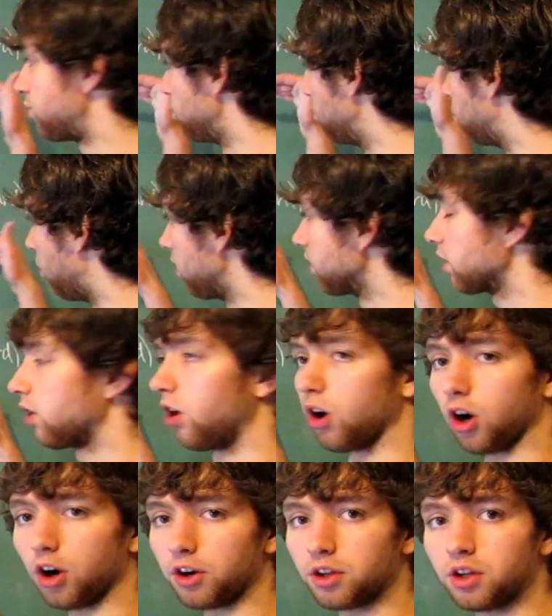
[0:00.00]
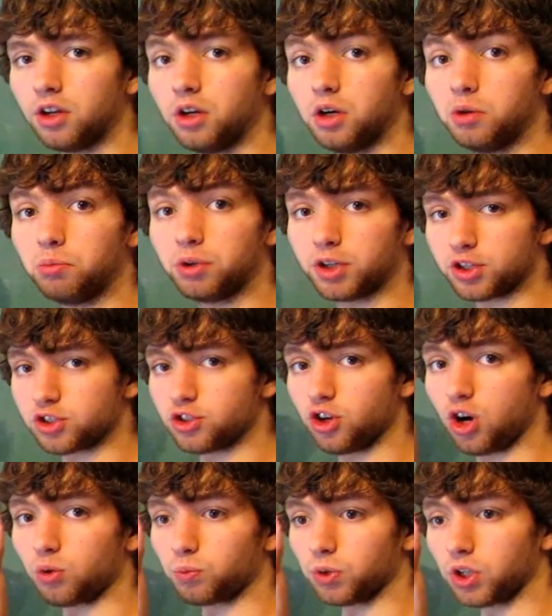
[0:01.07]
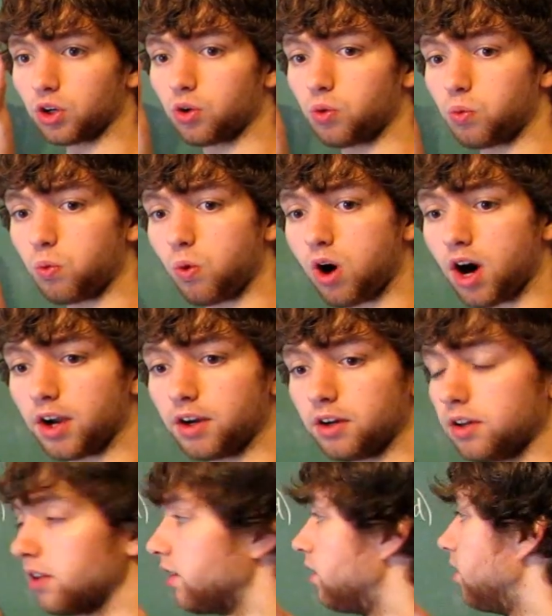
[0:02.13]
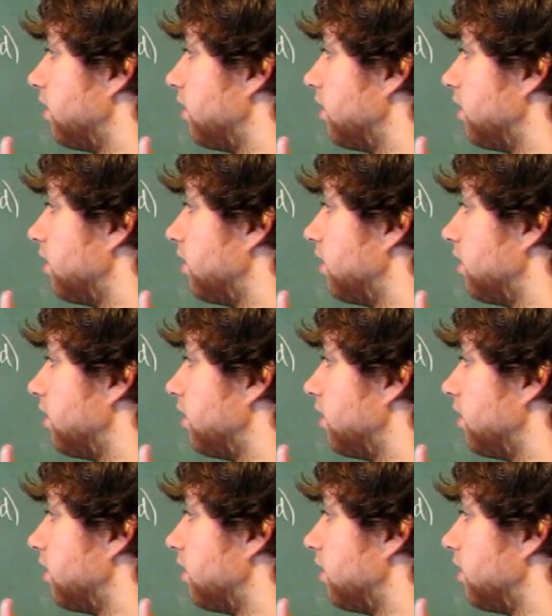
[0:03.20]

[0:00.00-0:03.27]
to one card, but it's not required.